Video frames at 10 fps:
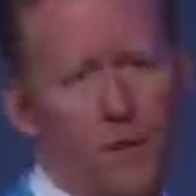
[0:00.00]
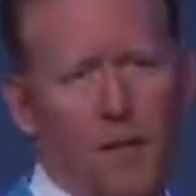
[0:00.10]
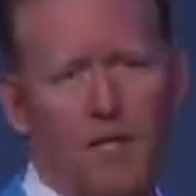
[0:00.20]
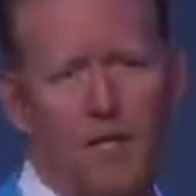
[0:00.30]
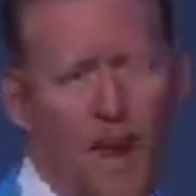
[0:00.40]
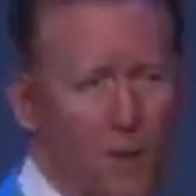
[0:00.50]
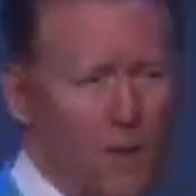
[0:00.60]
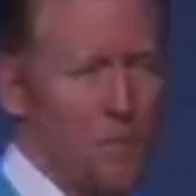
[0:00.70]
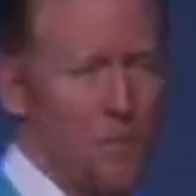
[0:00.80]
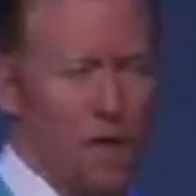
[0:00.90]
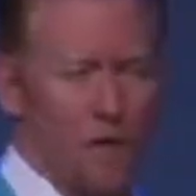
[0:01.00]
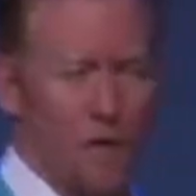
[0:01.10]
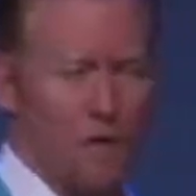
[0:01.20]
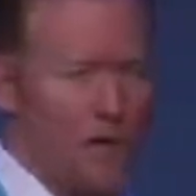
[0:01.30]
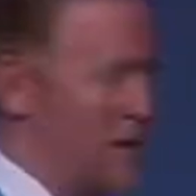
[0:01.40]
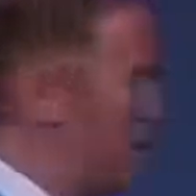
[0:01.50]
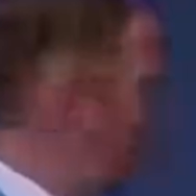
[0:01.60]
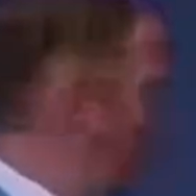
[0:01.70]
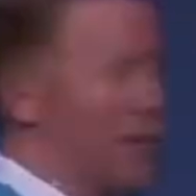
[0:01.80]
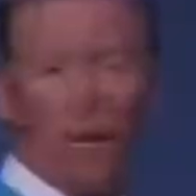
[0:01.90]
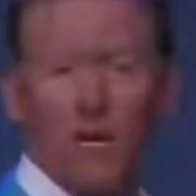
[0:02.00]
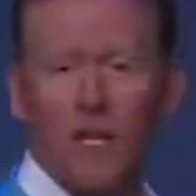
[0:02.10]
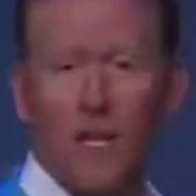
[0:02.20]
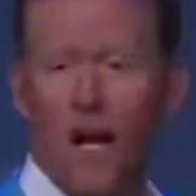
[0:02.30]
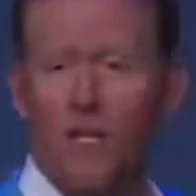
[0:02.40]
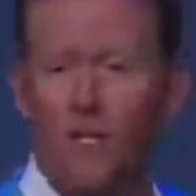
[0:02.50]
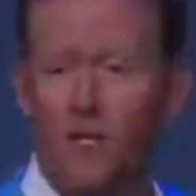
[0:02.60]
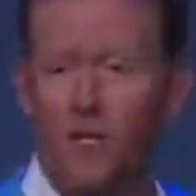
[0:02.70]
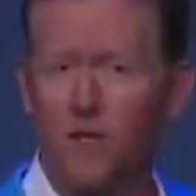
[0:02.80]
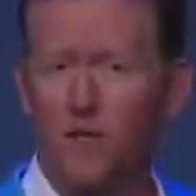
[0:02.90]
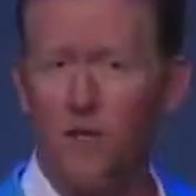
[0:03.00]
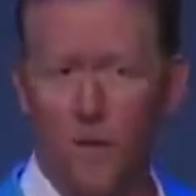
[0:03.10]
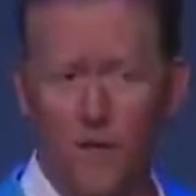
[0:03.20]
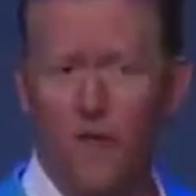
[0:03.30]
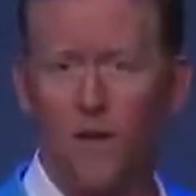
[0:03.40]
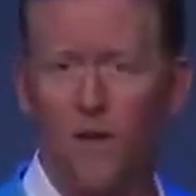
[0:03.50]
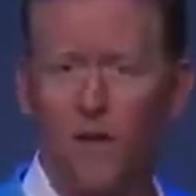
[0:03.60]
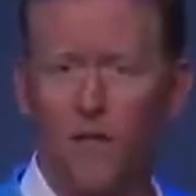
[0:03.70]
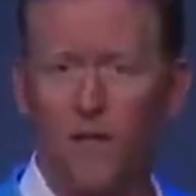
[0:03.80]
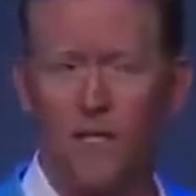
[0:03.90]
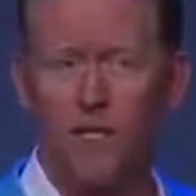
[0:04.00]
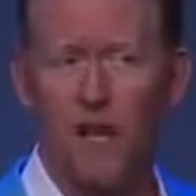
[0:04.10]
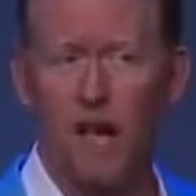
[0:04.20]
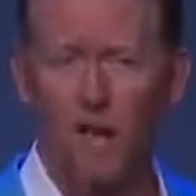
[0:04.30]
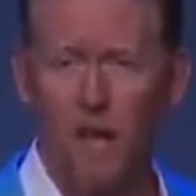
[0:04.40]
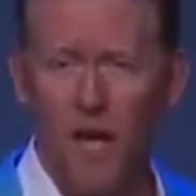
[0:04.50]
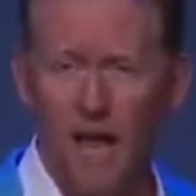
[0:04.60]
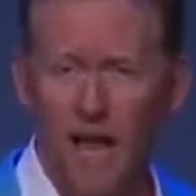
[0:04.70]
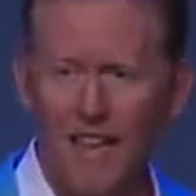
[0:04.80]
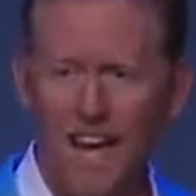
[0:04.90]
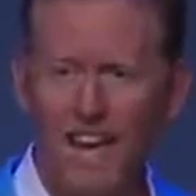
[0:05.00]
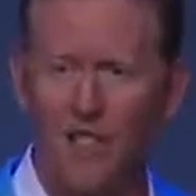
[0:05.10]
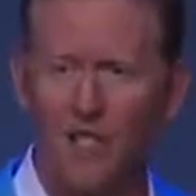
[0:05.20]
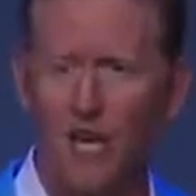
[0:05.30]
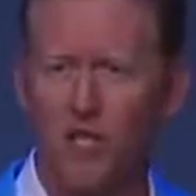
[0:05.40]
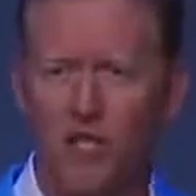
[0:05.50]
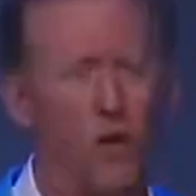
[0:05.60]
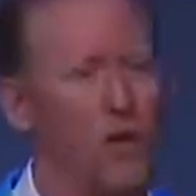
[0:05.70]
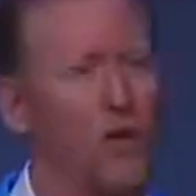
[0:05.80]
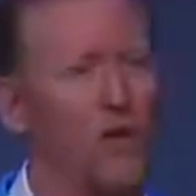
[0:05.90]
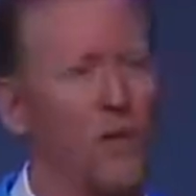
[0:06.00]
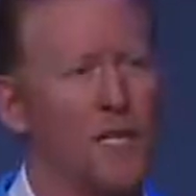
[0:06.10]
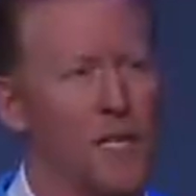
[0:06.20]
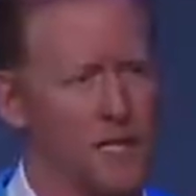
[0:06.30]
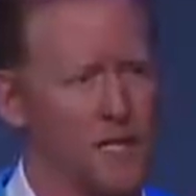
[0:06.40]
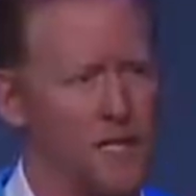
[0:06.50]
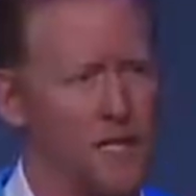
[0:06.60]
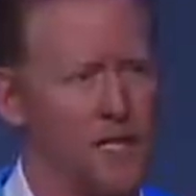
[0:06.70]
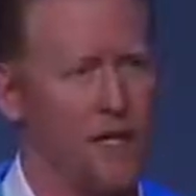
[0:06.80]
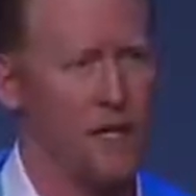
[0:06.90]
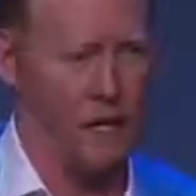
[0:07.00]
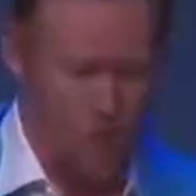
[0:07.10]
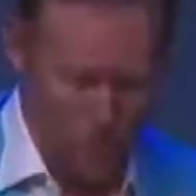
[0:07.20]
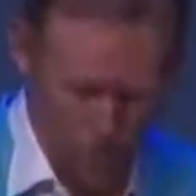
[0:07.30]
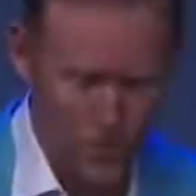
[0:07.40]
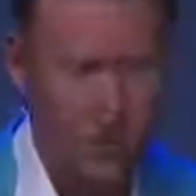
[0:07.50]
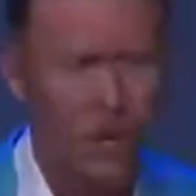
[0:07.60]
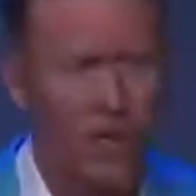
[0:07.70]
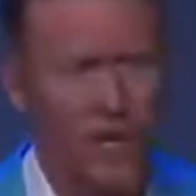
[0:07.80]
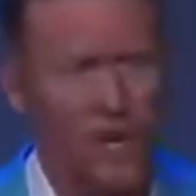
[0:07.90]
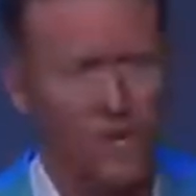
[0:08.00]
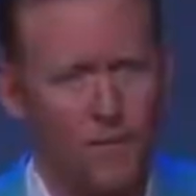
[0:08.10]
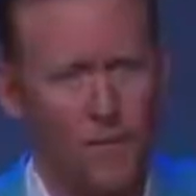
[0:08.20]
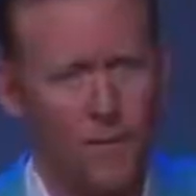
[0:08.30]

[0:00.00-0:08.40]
Because that was a better alternative than burning alive, because it's 2,500 degrees inside. And her last gesture of human decency was to hold her skirt down